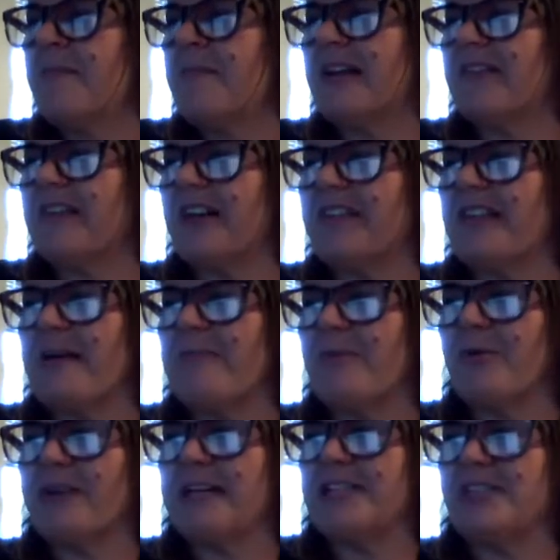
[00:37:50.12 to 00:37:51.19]
But I've got that
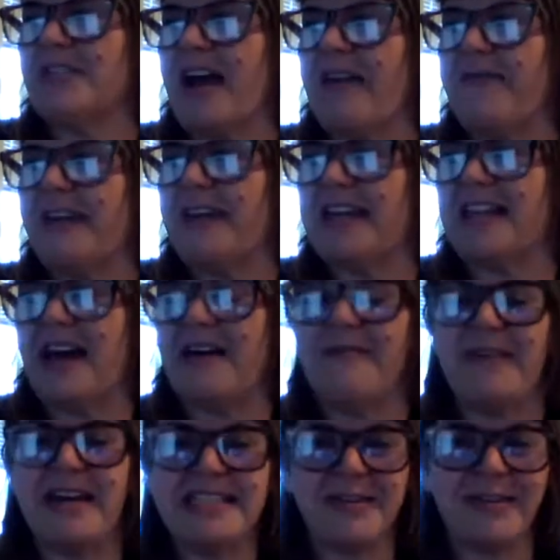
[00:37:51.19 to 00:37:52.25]
marine traffic and that
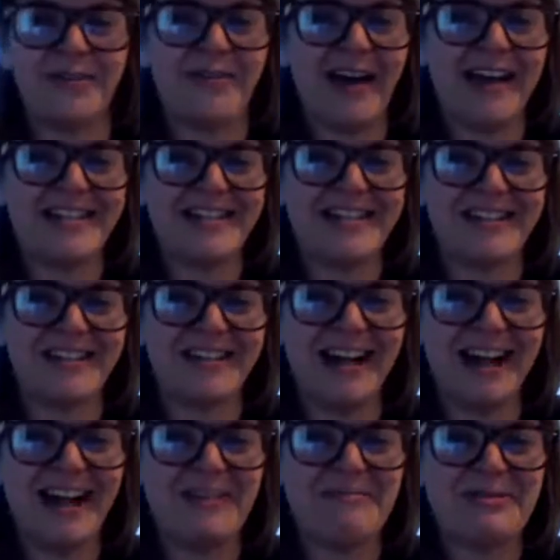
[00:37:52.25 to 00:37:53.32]
vessel finder
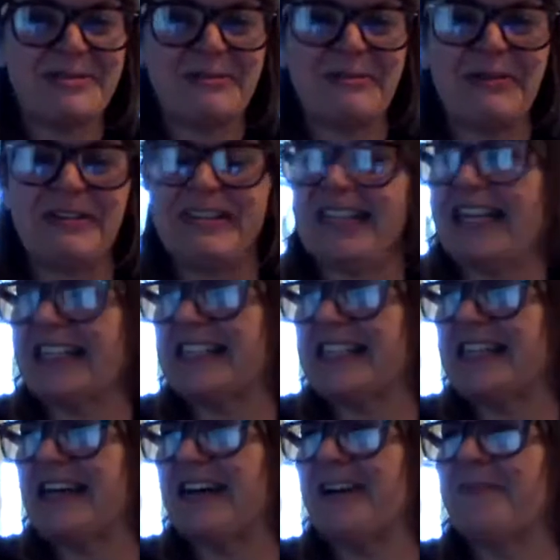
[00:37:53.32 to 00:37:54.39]
tool linked
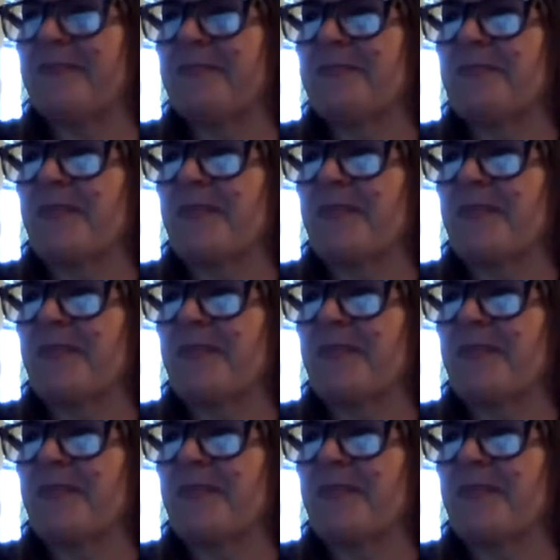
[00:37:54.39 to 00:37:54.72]
there.